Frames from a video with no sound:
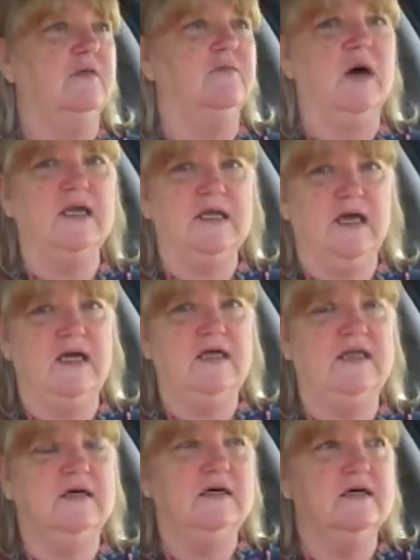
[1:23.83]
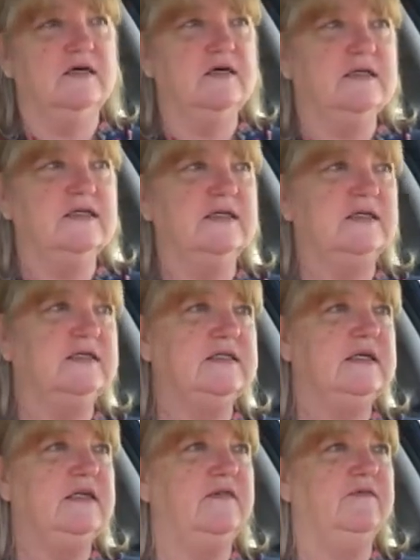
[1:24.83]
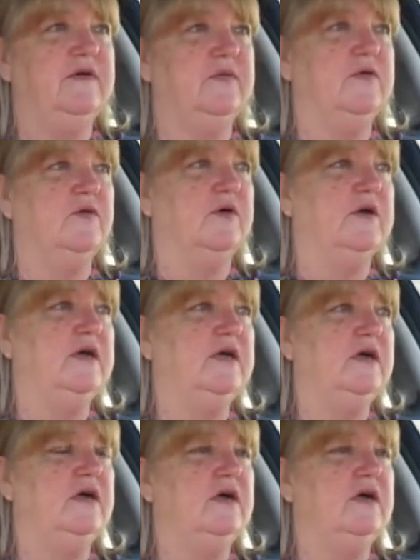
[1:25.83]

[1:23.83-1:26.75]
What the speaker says: Monday, the 16th of February,